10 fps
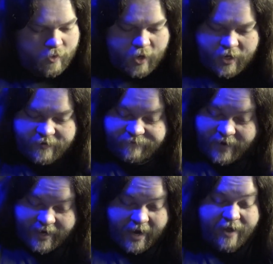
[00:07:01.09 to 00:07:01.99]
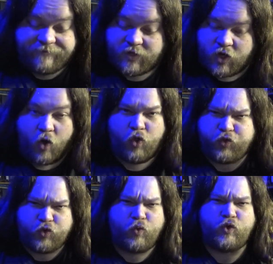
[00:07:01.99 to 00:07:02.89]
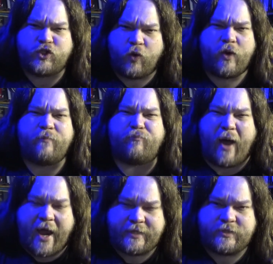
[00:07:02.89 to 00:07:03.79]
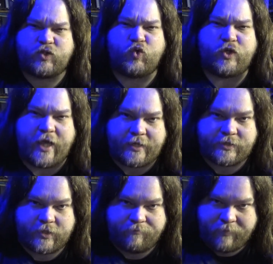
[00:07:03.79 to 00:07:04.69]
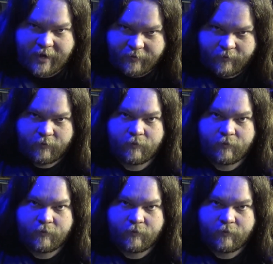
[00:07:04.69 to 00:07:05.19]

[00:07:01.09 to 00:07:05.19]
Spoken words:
And if I have to go through Joey Biden to get to better,